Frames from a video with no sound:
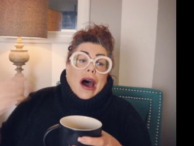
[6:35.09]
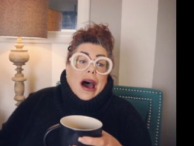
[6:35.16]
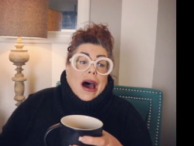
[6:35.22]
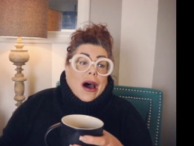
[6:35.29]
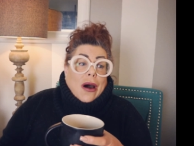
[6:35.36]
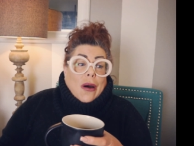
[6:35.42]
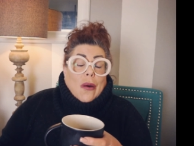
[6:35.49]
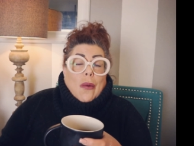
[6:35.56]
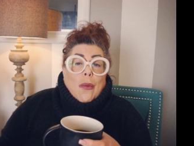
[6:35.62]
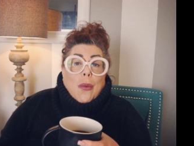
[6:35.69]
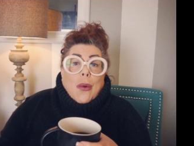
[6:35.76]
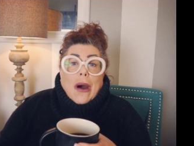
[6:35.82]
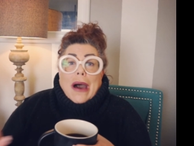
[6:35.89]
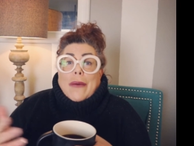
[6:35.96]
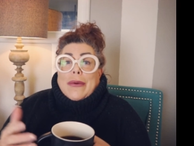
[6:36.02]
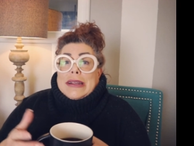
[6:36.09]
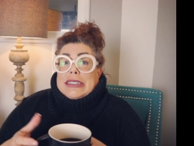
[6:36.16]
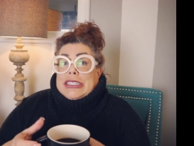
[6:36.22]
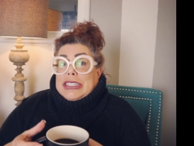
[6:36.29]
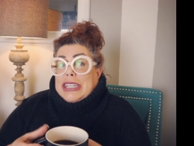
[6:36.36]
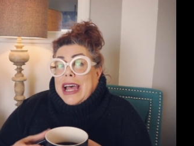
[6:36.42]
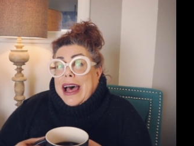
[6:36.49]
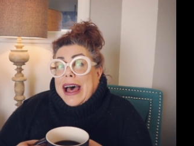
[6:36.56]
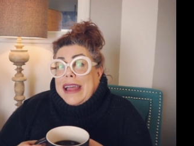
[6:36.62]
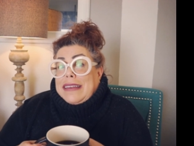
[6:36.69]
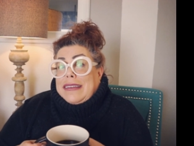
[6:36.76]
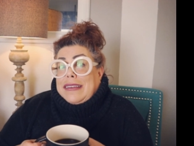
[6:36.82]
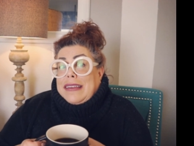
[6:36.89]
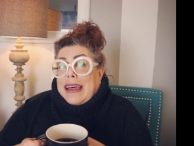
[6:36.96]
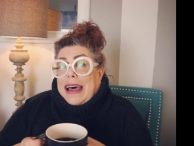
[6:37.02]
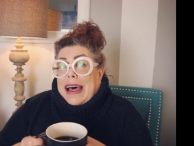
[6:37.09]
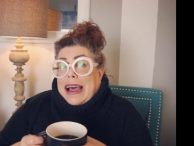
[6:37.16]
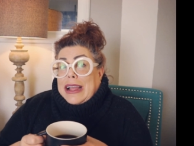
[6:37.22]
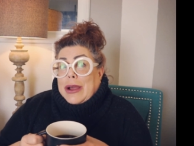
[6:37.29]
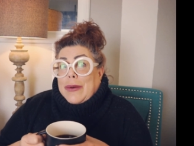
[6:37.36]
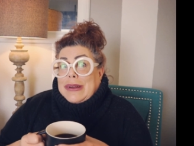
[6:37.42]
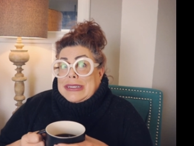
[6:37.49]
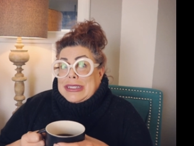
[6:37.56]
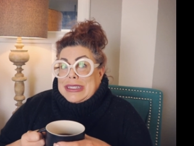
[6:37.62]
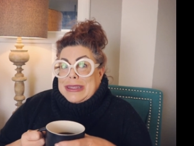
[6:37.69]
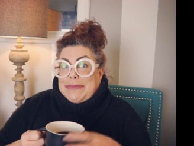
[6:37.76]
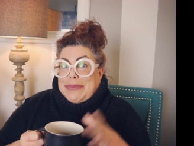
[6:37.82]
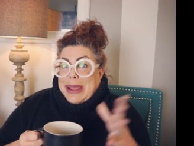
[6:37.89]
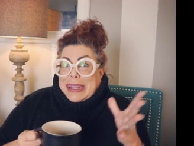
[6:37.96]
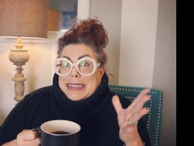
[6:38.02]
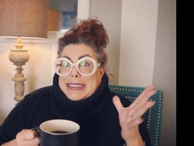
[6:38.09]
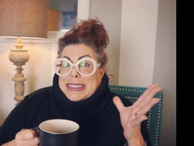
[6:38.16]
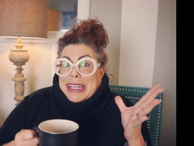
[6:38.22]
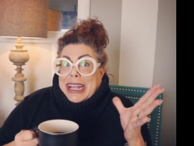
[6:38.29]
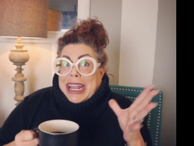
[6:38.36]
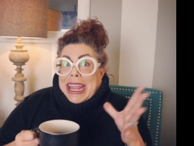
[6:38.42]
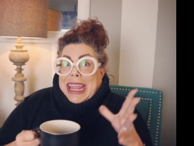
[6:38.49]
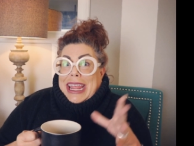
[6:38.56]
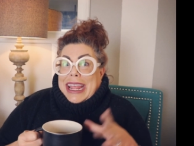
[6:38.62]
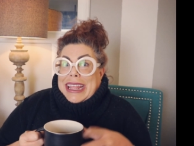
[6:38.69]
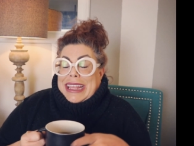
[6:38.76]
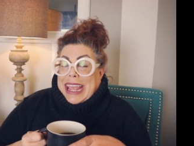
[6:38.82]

uh, what we shot uh, going to the big city.